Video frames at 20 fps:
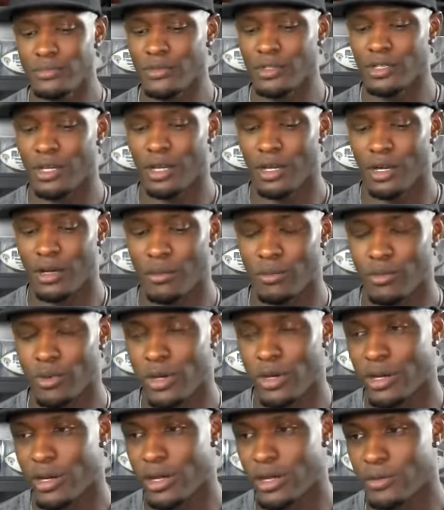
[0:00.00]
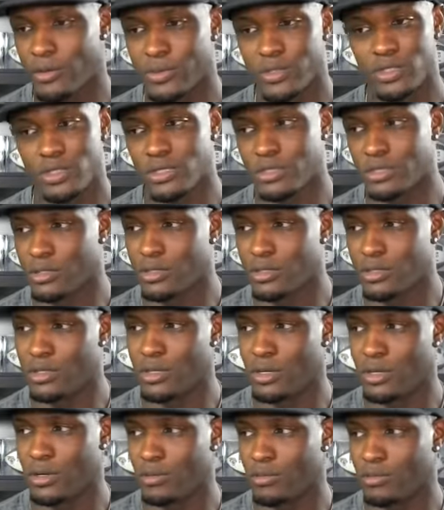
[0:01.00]
where it was, you
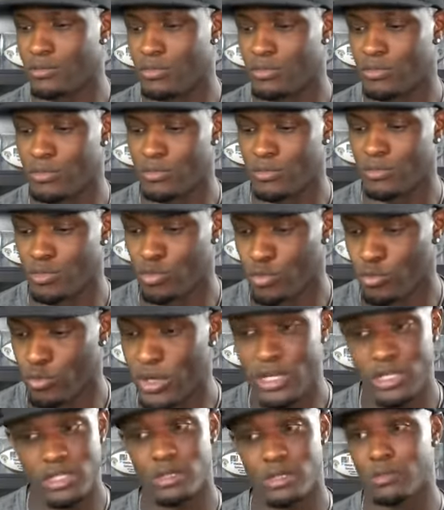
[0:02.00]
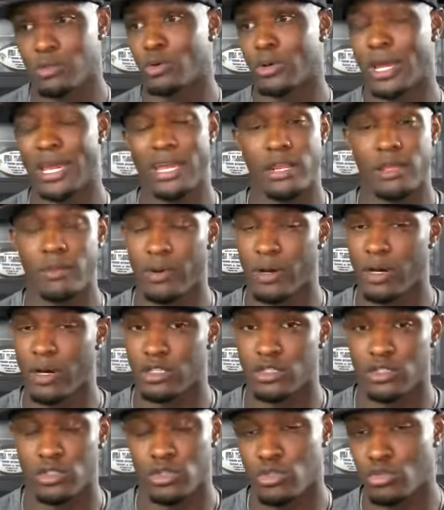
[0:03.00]
know, reasonable
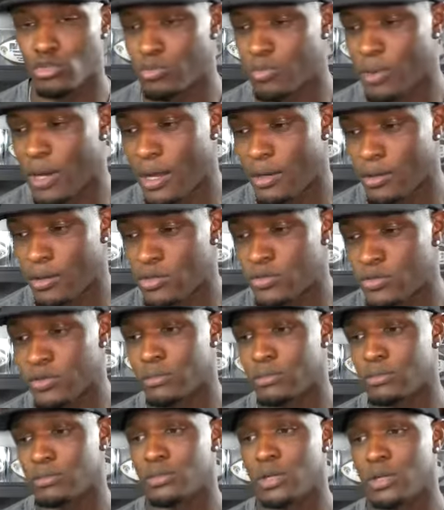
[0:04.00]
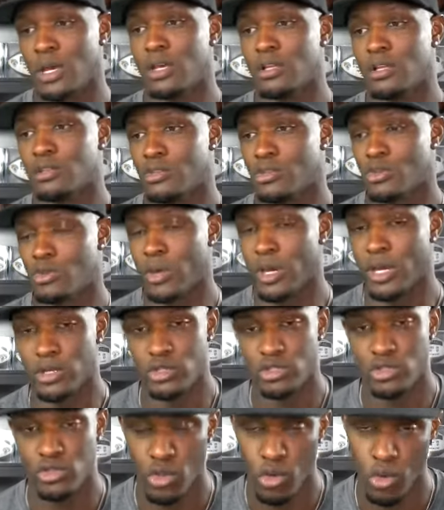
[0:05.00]
$80, 2 bottles from 2
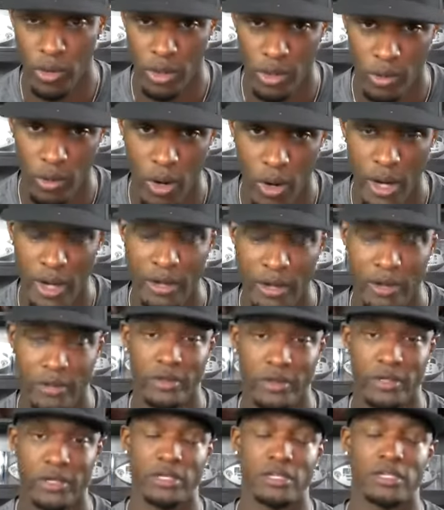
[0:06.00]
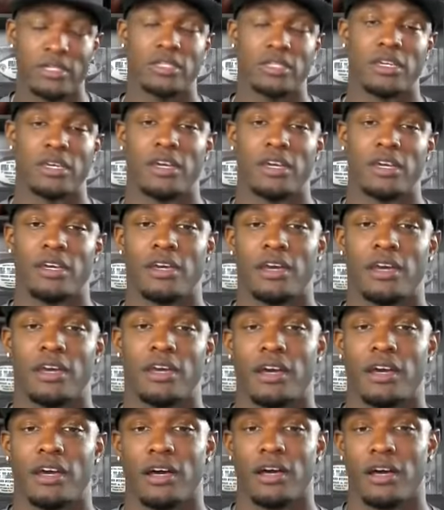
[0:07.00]
historic wineries.
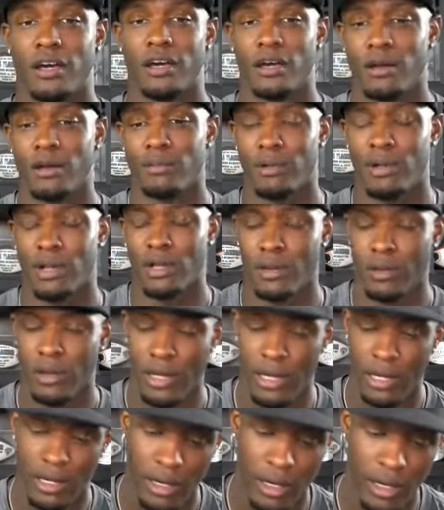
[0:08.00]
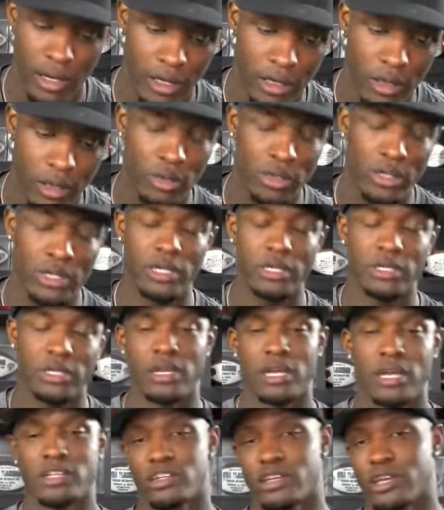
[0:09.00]
It included is
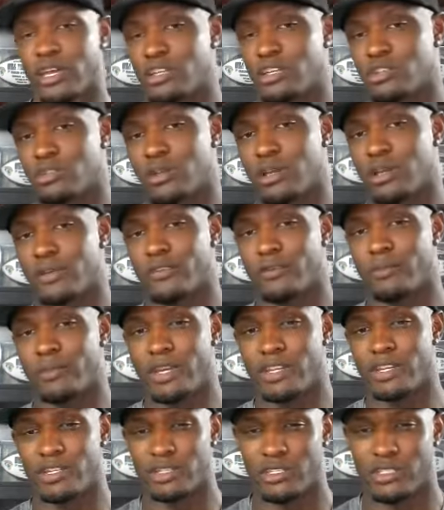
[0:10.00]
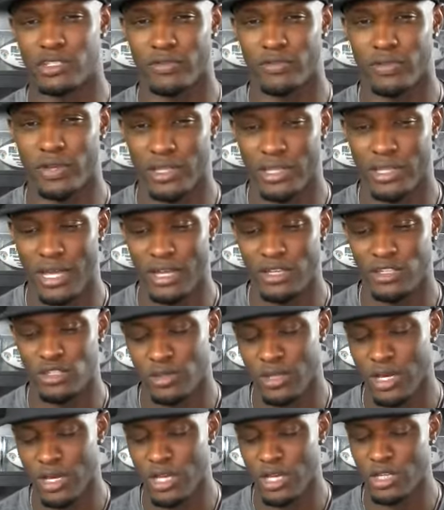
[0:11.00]
education, information, and stuff like that.
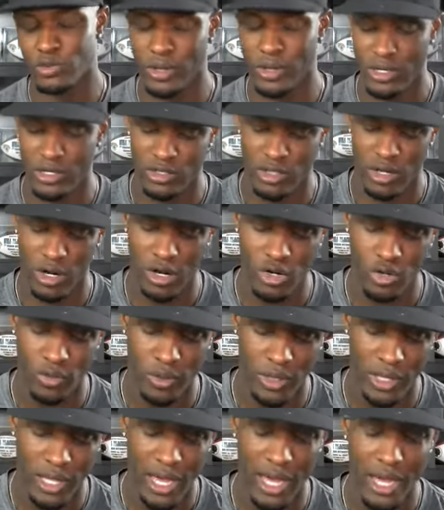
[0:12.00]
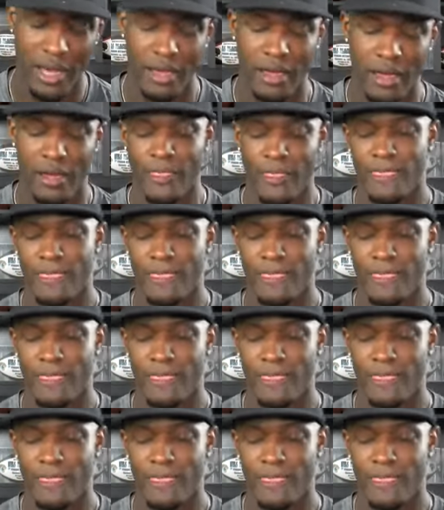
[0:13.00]
So that's when I started doing that.